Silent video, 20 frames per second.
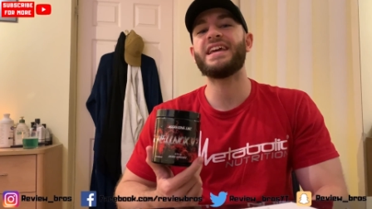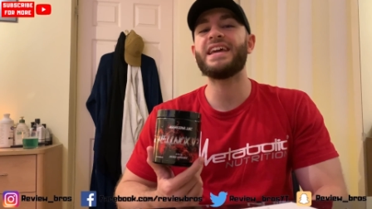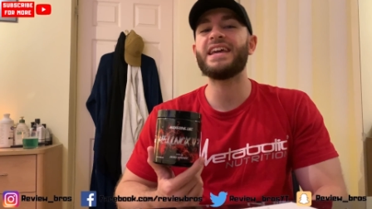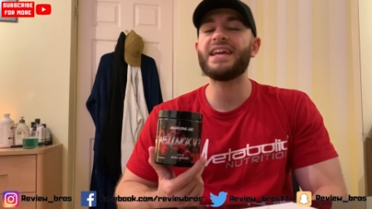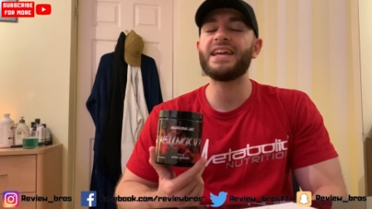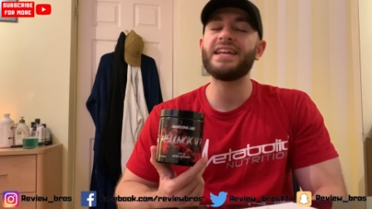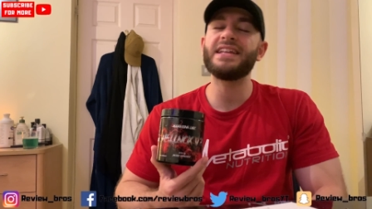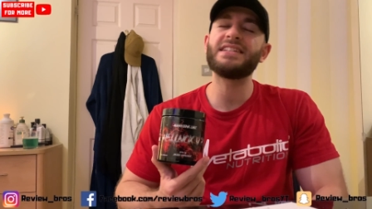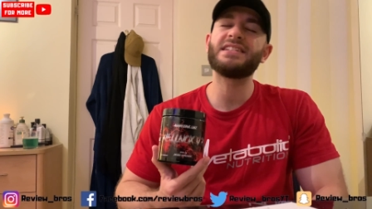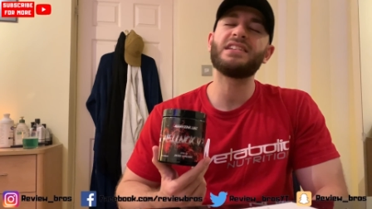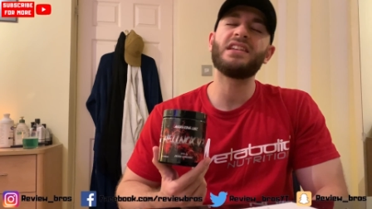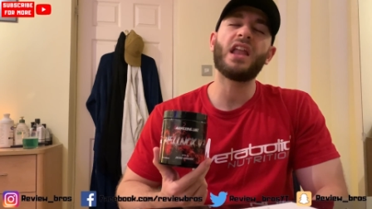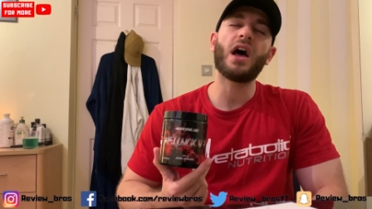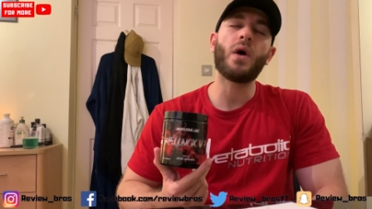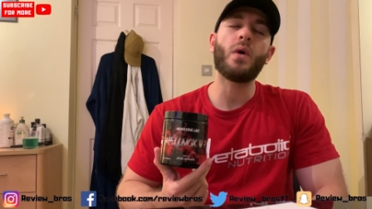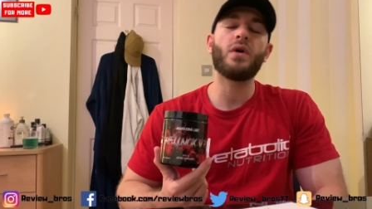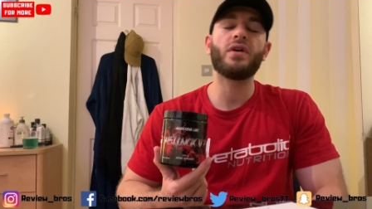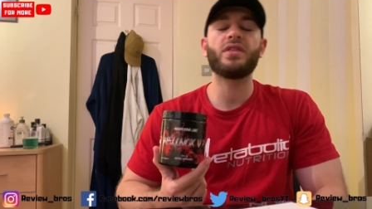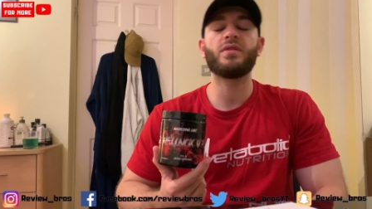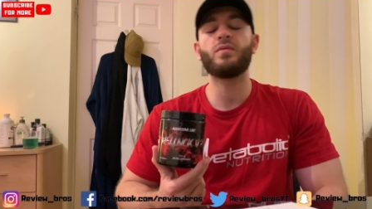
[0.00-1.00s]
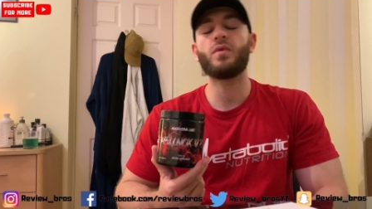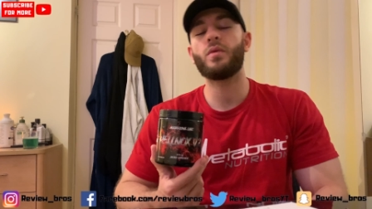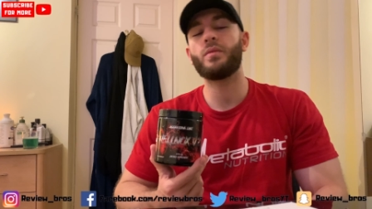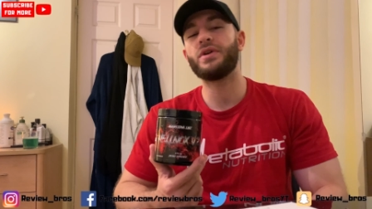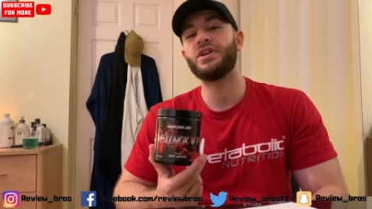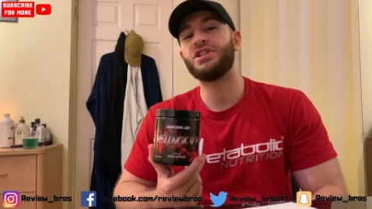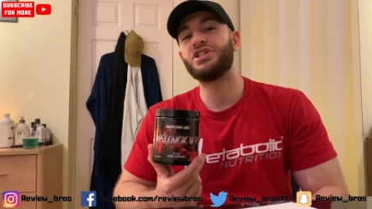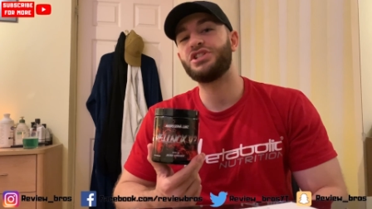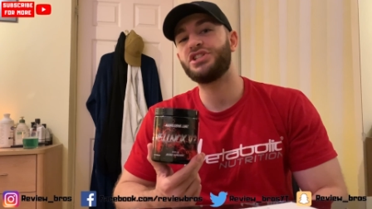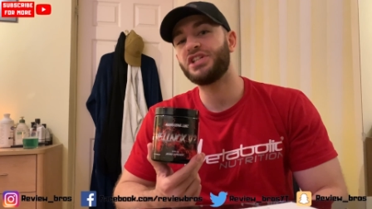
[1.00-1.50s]
is lower than what
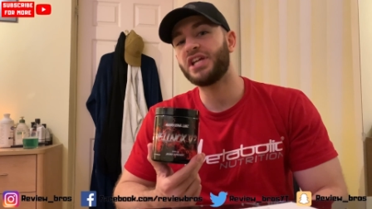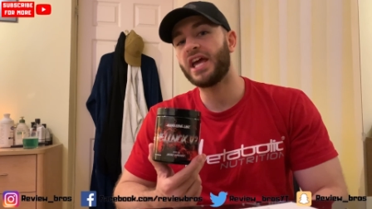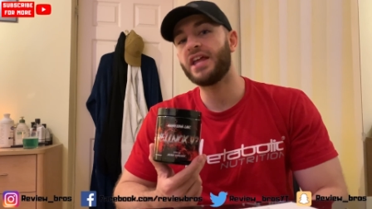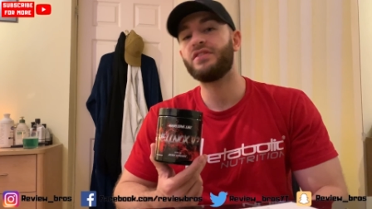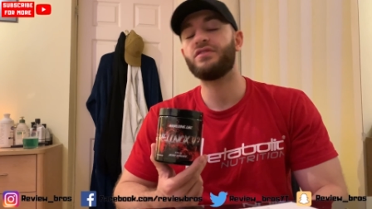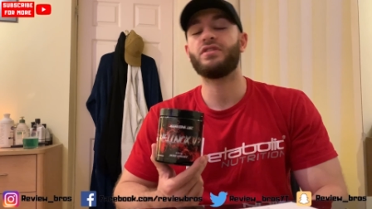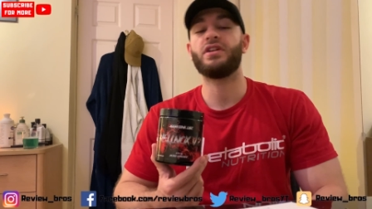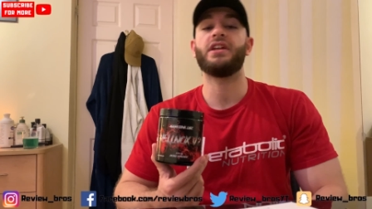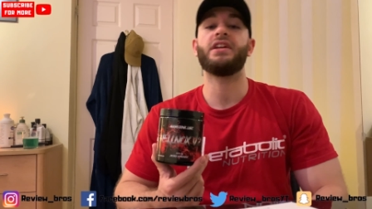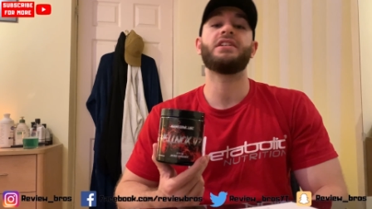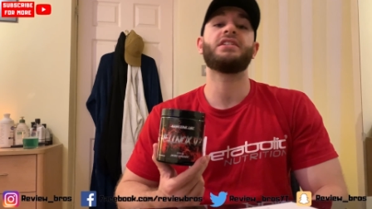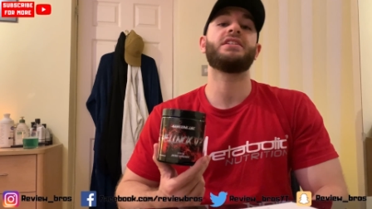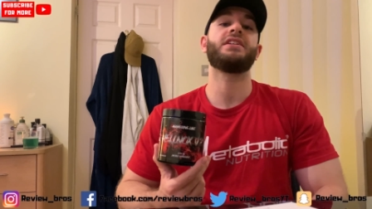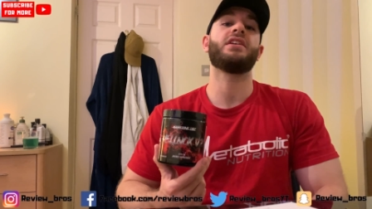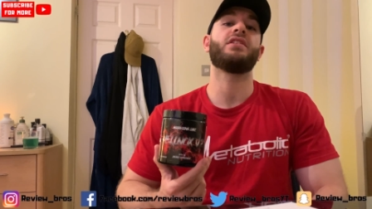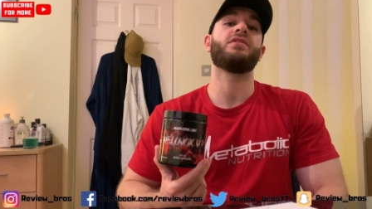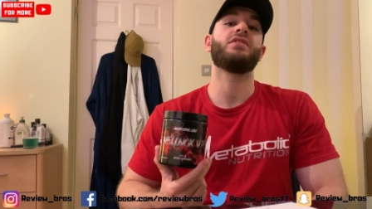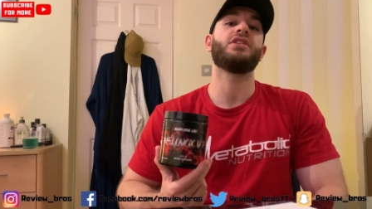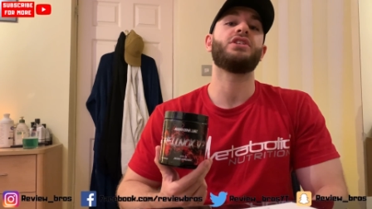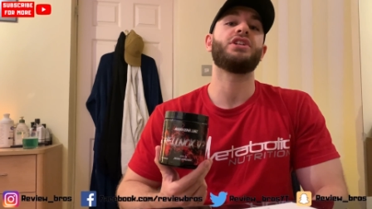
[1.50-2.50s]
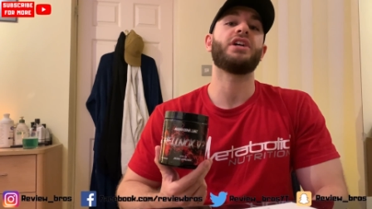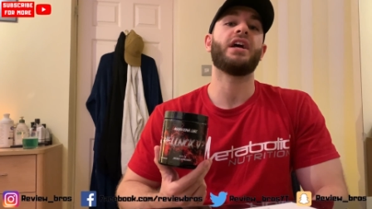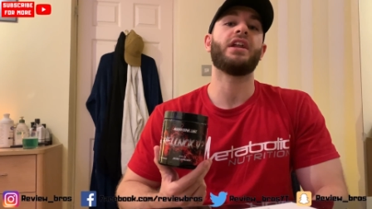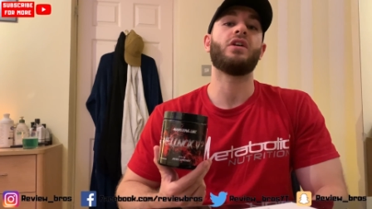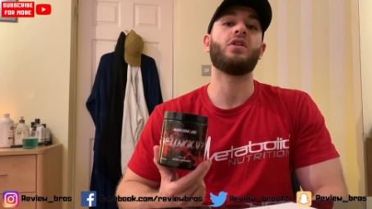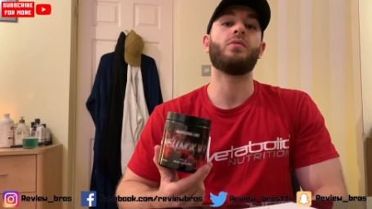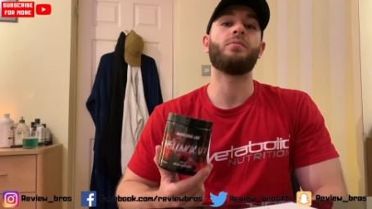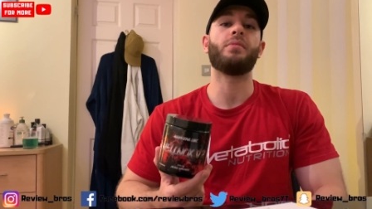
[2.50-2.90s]
we generally see on the channel,